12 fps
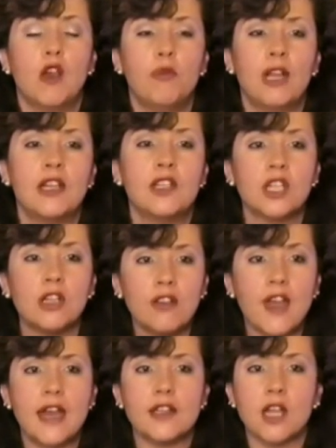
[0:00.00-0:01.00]
But until
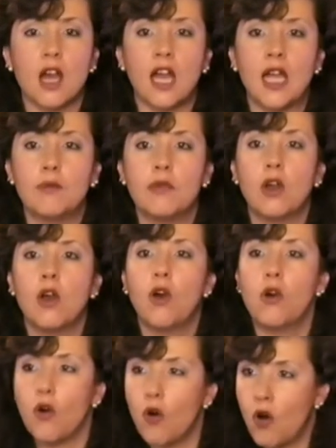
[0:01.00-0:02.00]
that time,
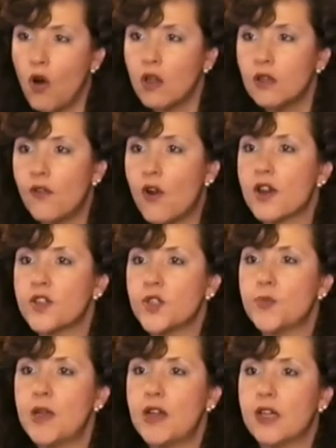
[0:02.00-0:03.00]
all of our
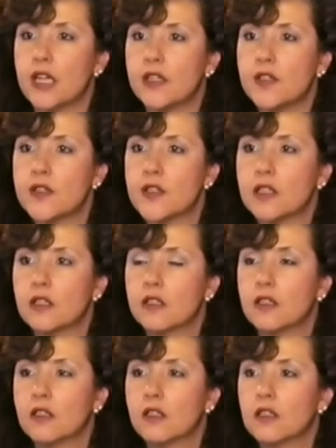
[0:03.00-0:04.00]
experience,
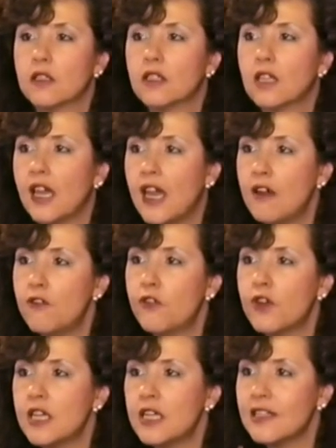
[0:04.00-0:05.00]

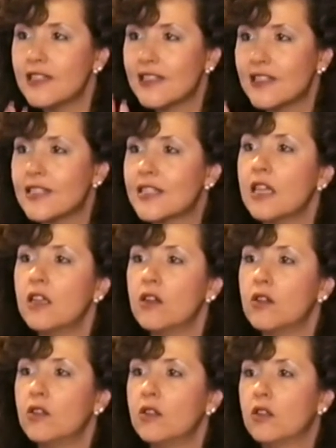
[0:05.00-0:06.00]
every
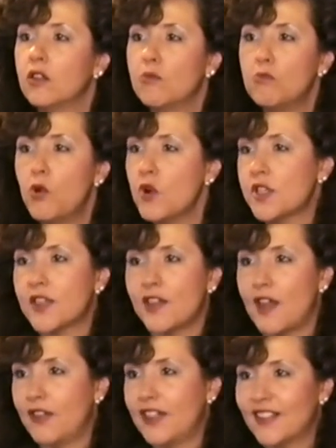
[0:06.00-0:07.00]
single morsel
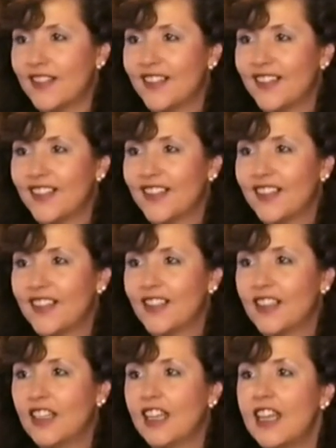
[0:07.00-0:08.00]
of it,
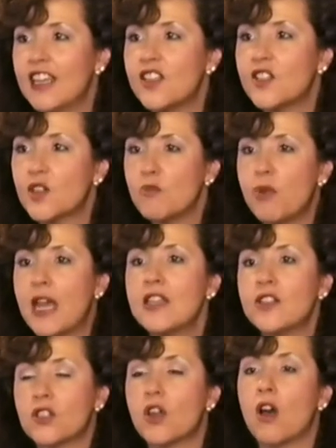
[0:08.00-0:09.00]
is
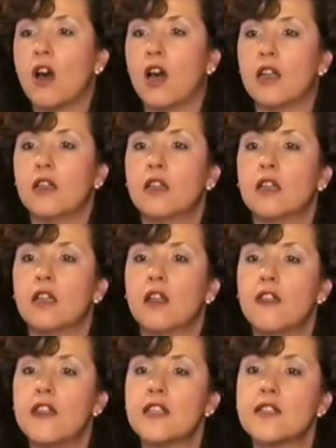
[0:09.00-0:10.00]
based on
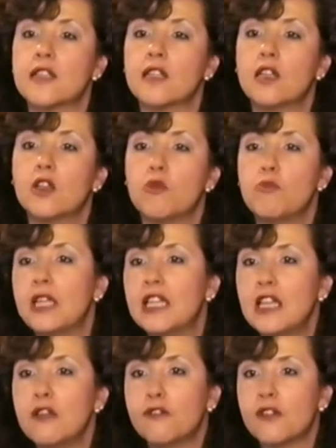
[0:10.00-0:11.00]
this
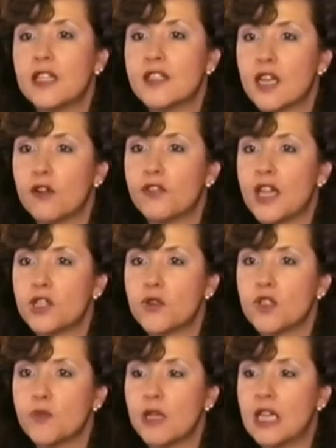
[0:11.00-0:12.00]
belief in self nature
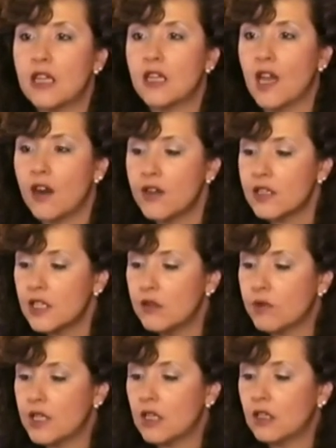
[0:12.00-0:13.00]
as being inherently
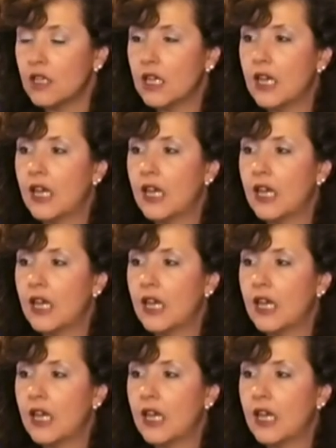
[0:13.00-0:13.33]
real